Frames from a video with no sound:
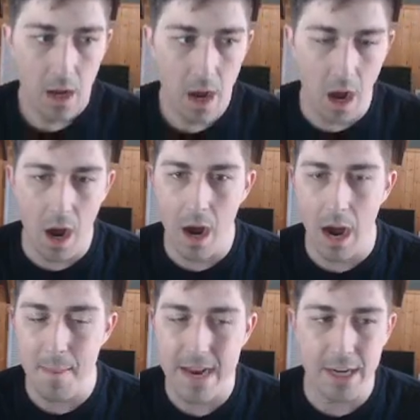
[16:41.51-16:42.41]

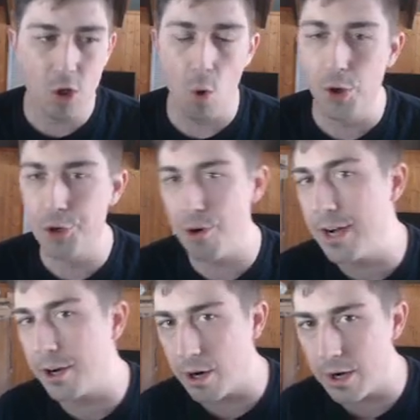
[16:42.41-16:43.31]
I mean, Gore
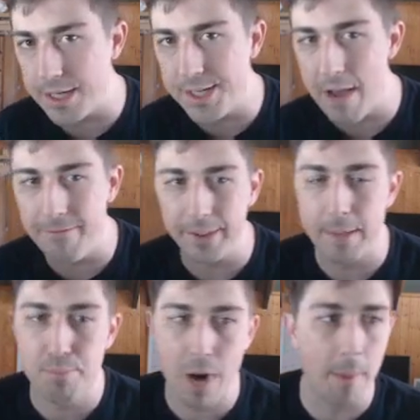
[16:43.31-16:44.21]
Drinker is definitely
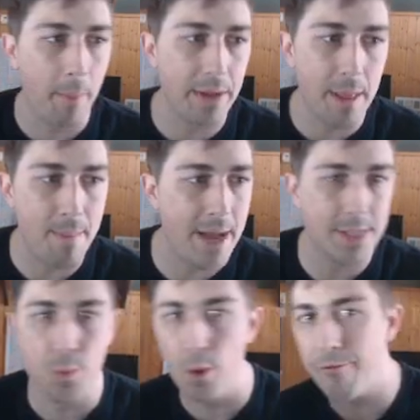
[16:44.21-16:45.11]
probably the
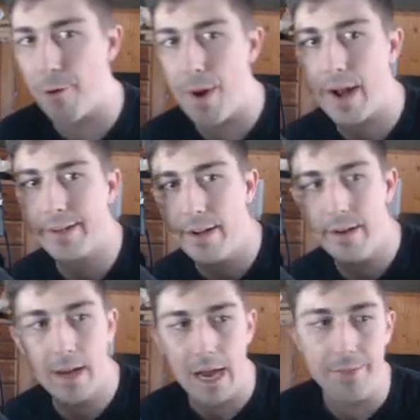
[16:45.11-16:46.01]
best one for Renekton.
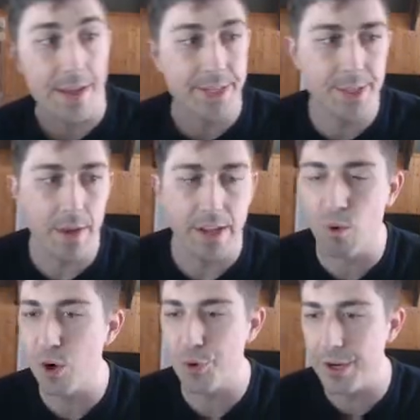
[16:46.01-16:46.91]
I think so. I think
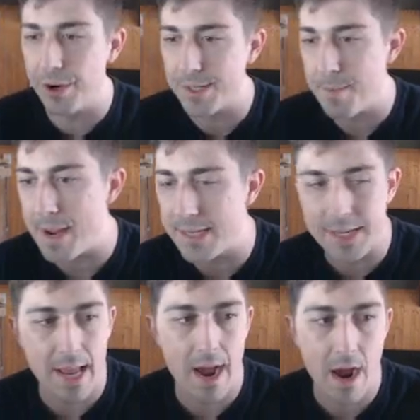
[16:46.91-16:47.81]
Gore Drinker is
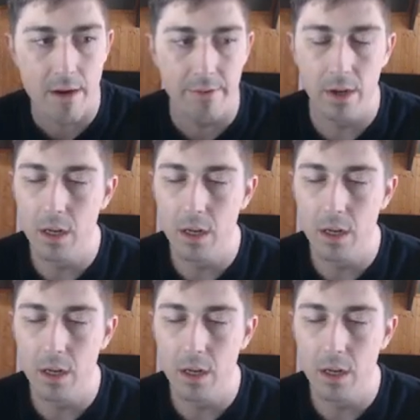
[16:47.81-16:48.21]
amazing to have.